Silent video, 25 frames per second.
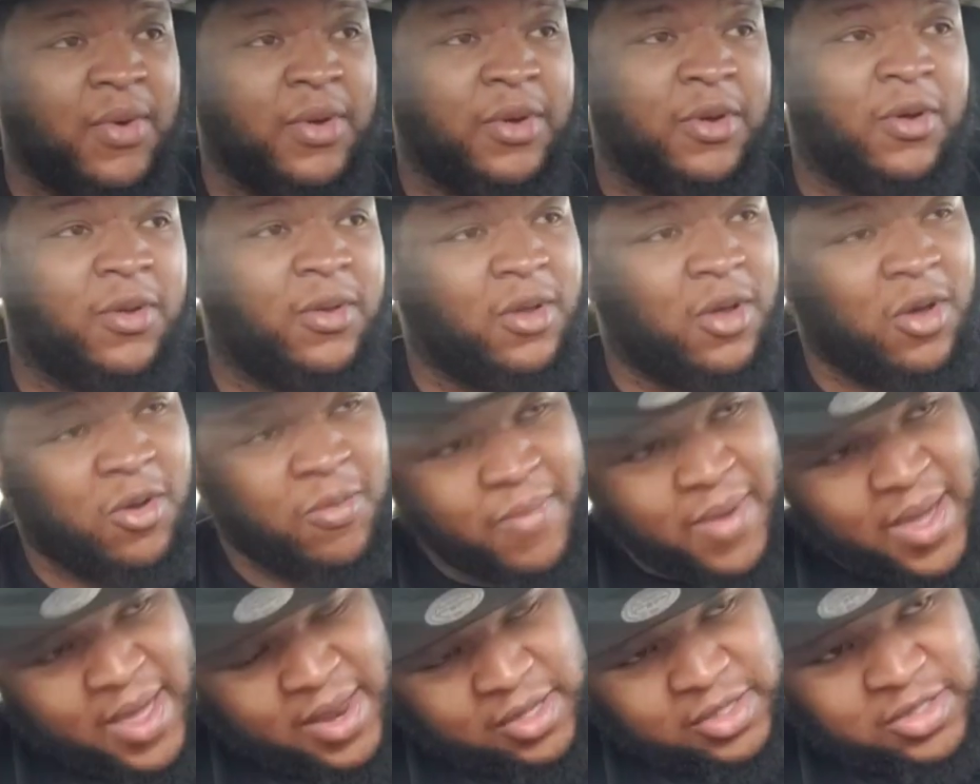Wasn't no
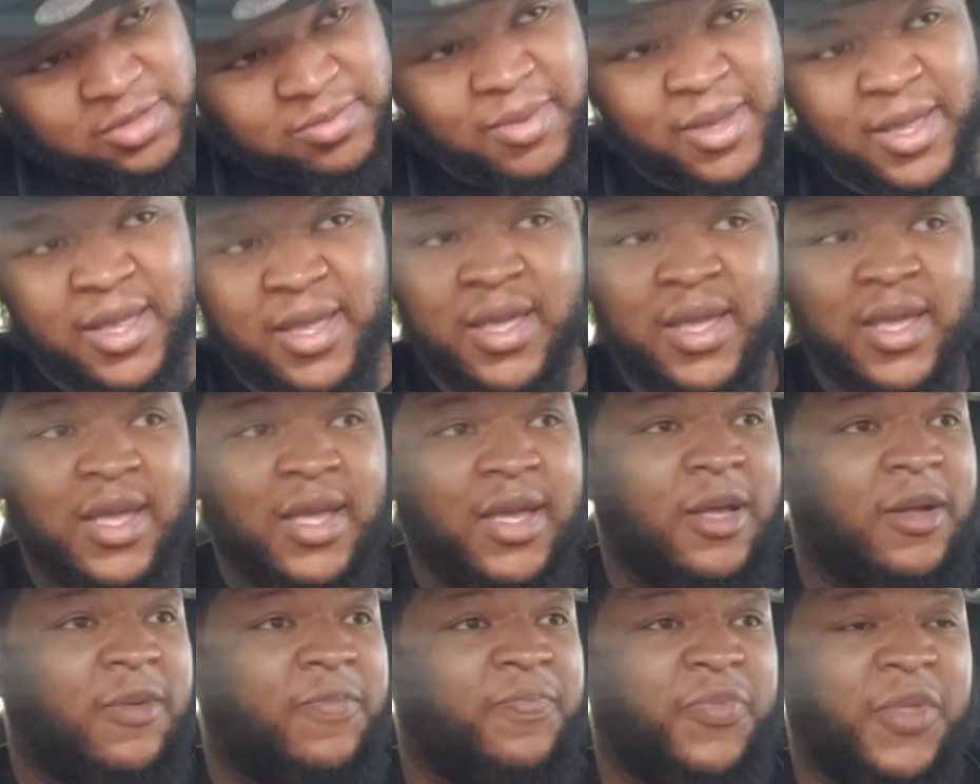low management.
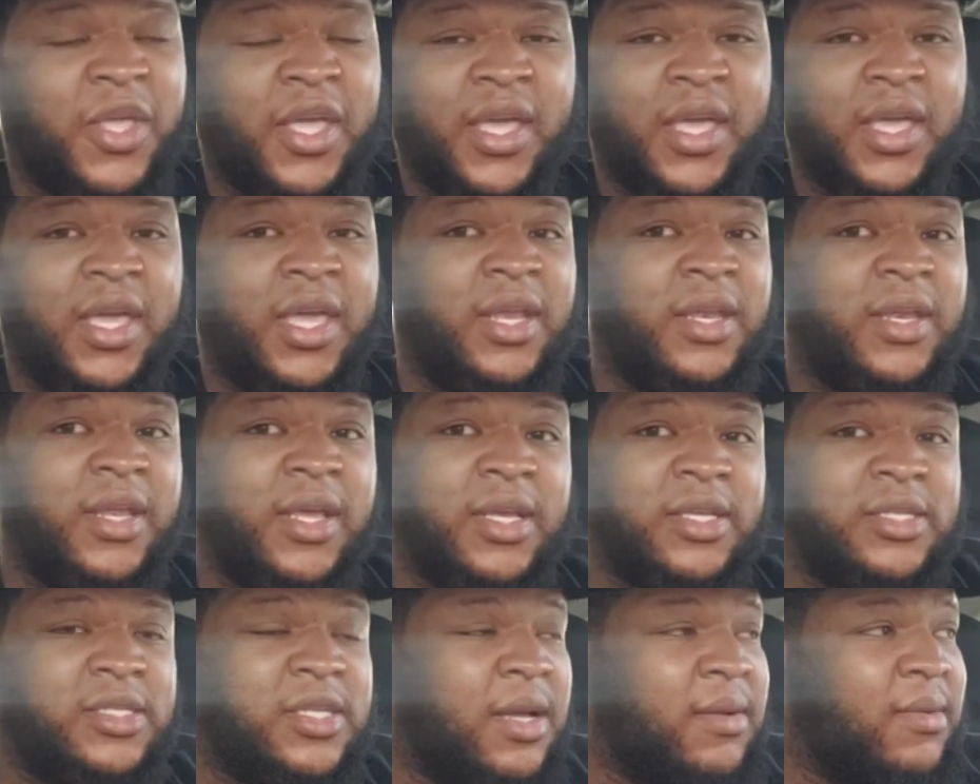And he
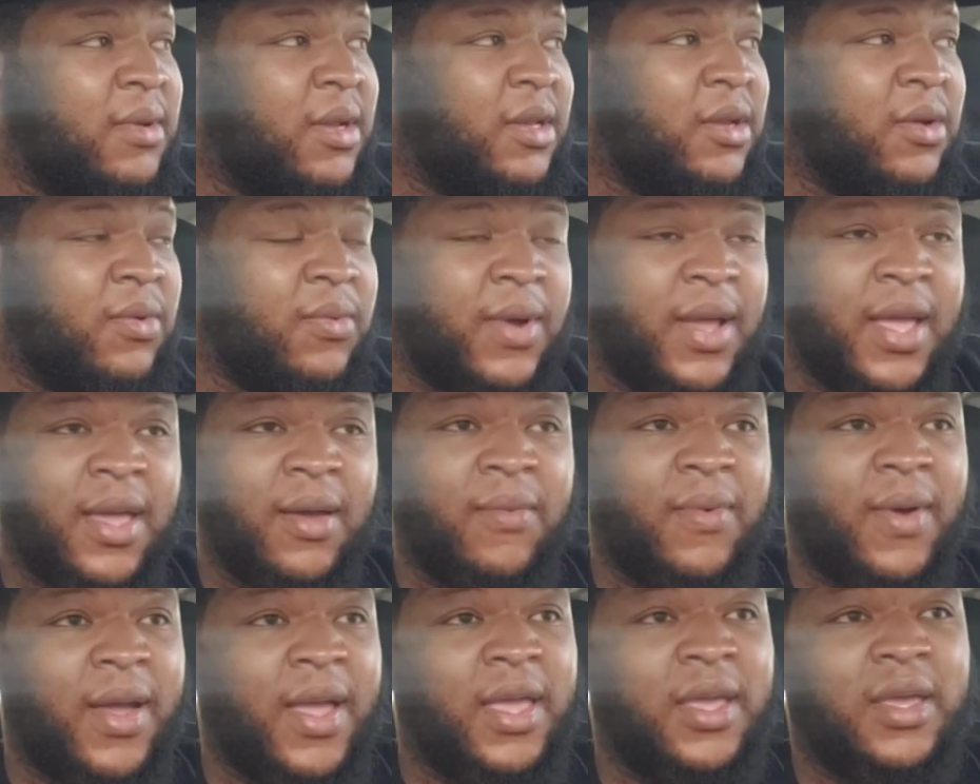did something that
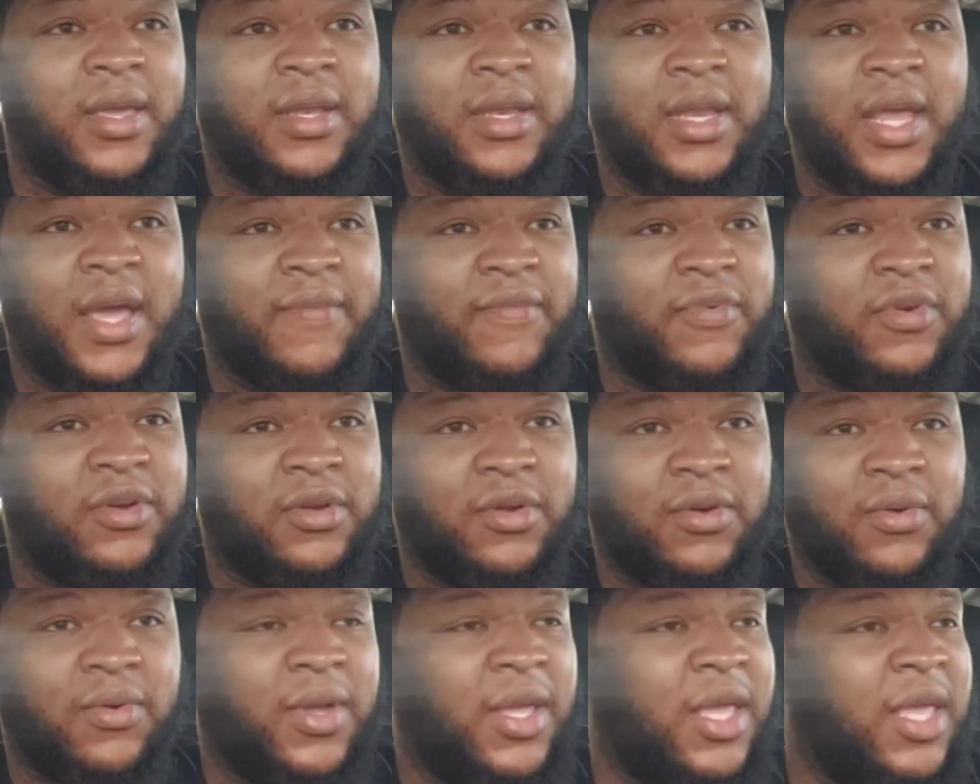Dwayne Wade could never
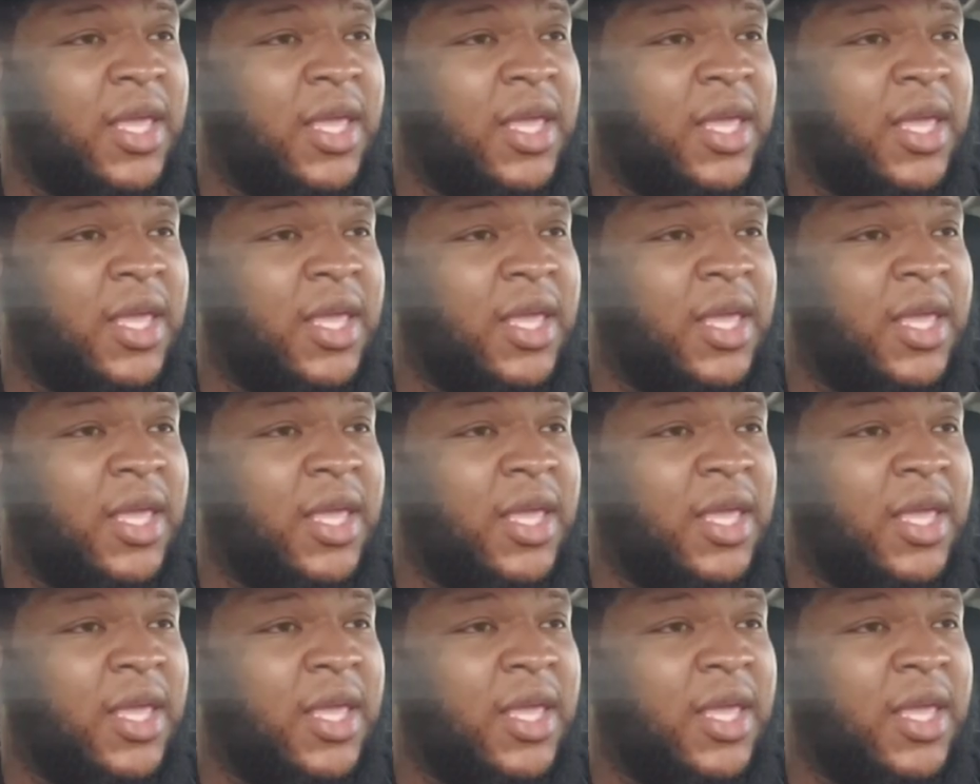do.